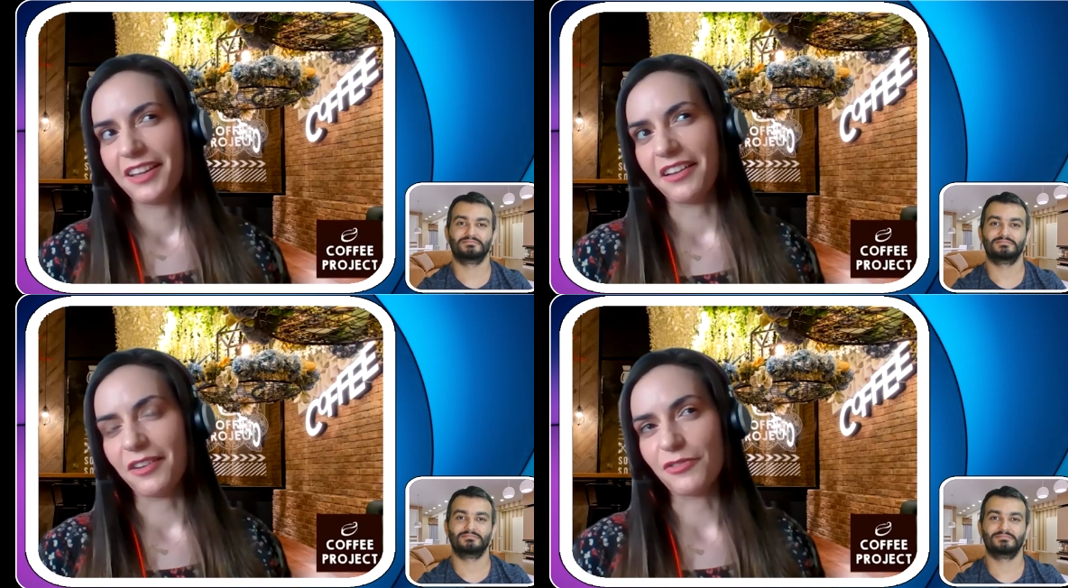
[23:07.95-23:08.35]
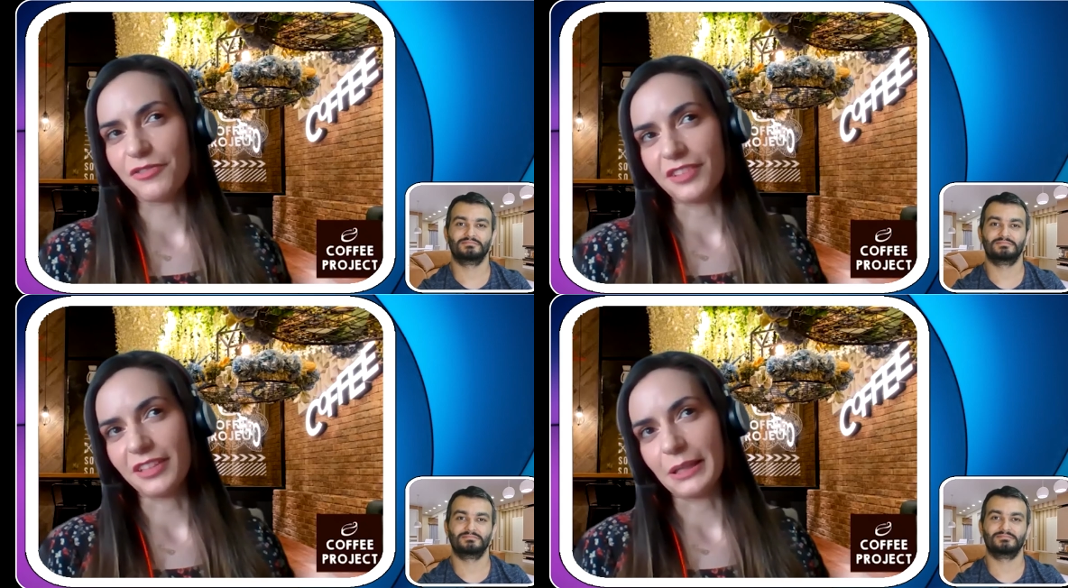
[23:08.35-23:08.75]
Speaker 1: of
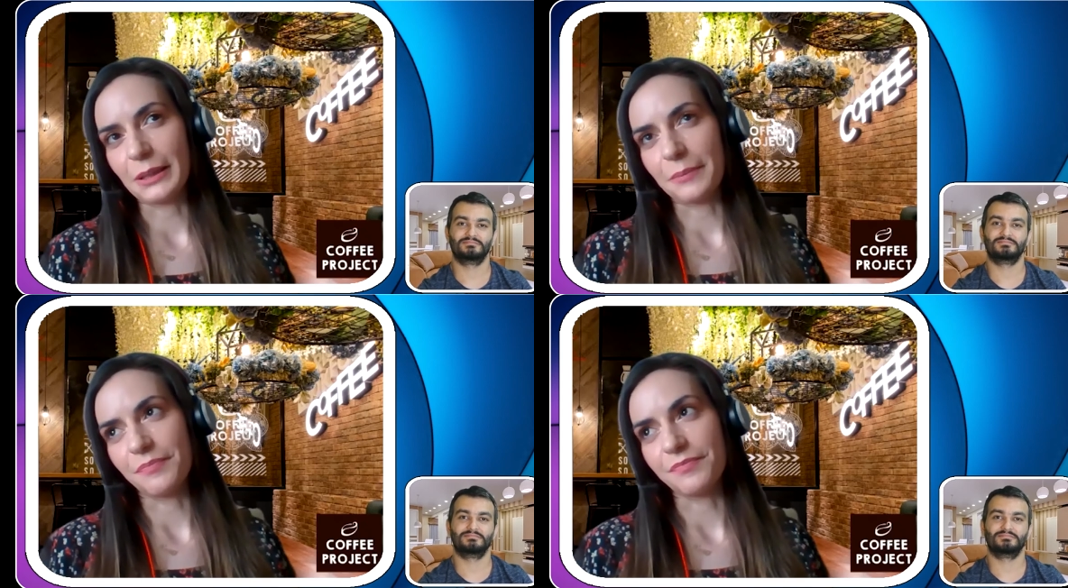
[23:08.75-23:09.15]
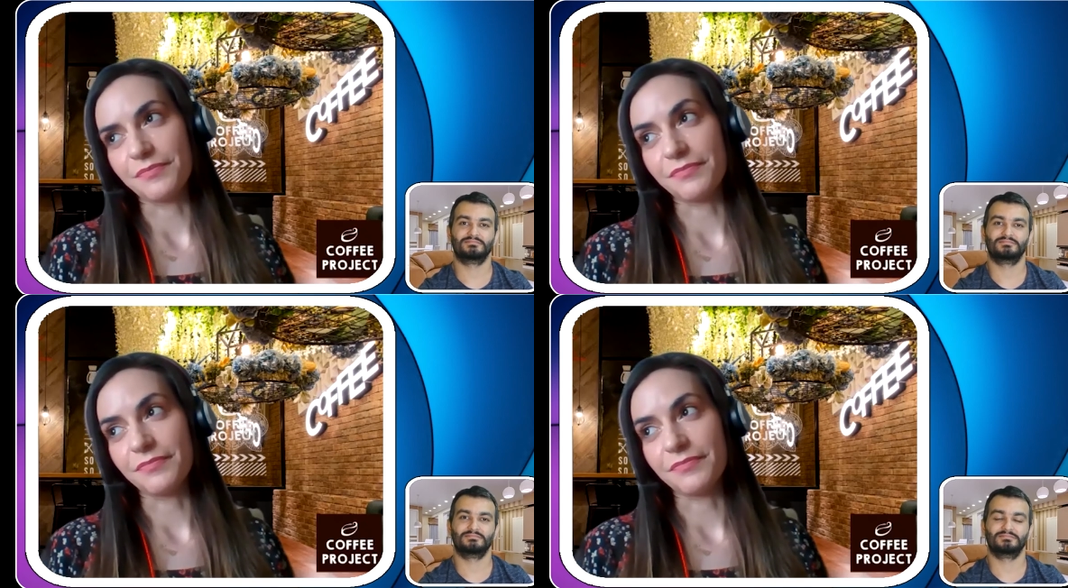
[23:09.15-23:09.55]

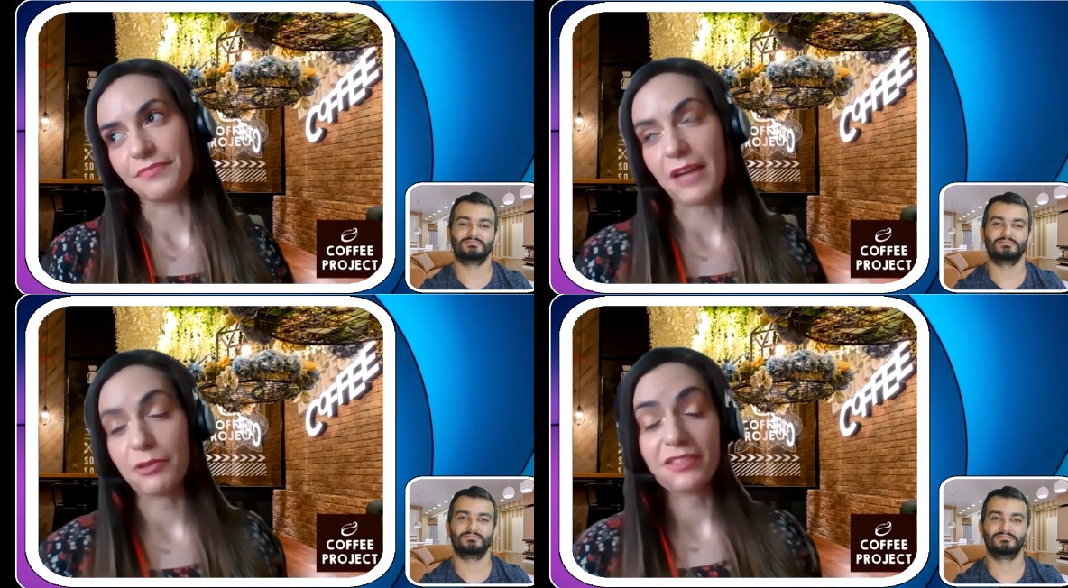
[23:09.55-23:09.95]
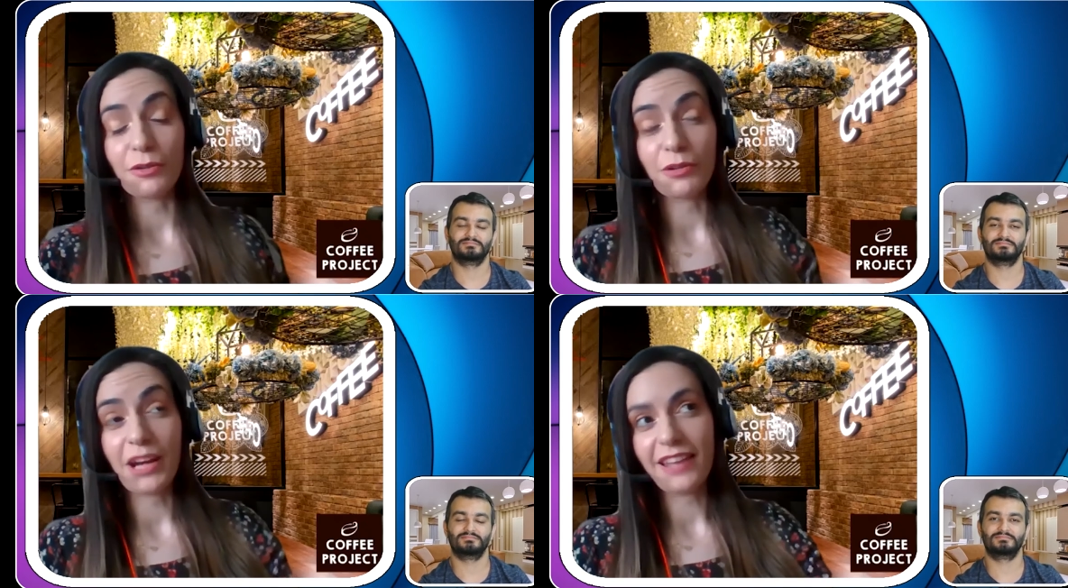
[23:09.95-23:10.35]
um,
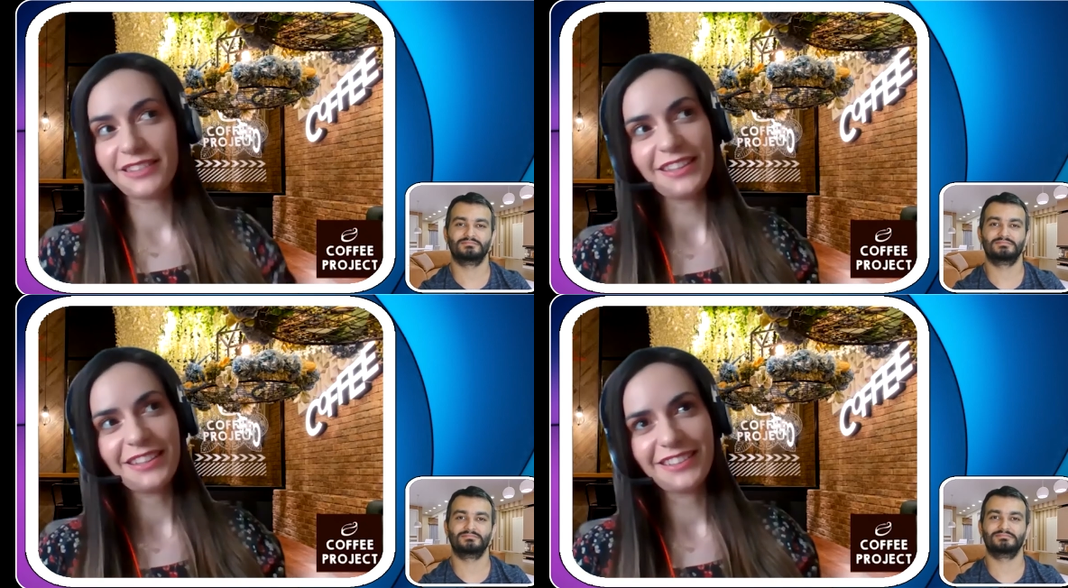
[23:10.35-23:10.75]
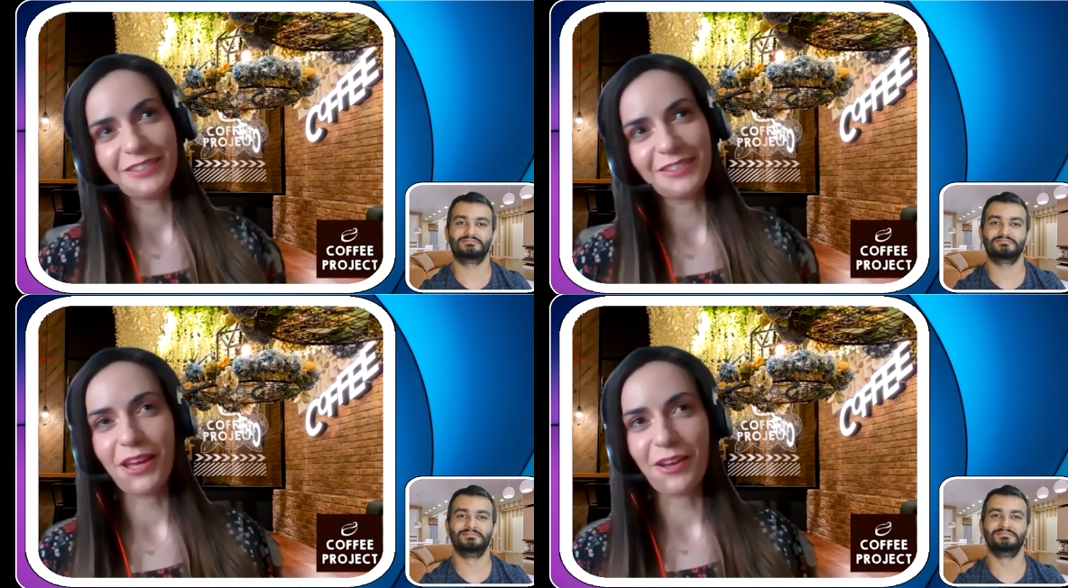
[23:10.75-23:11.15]
aristocratic
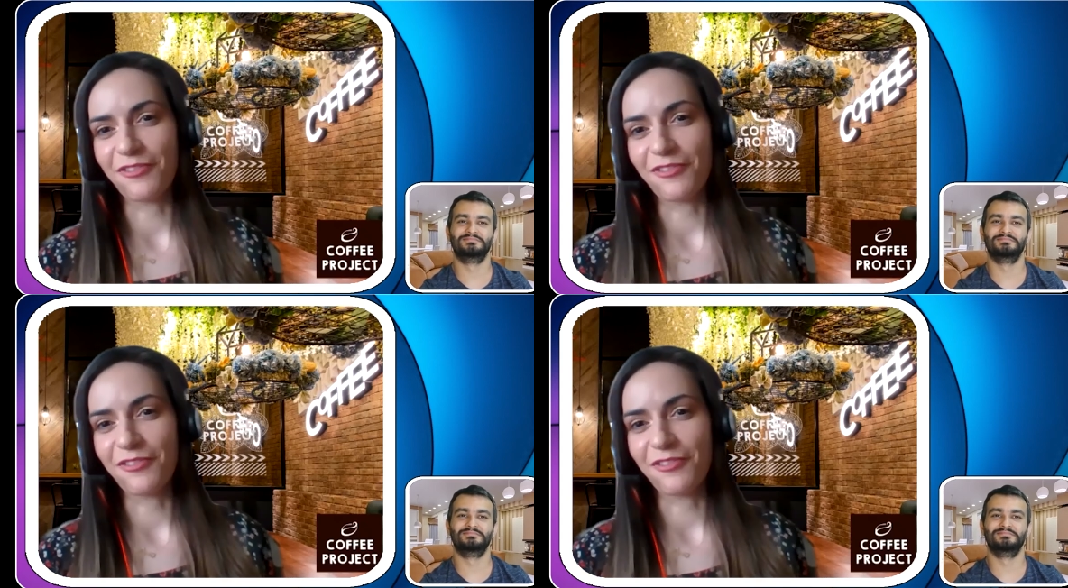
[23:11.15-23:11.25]
way of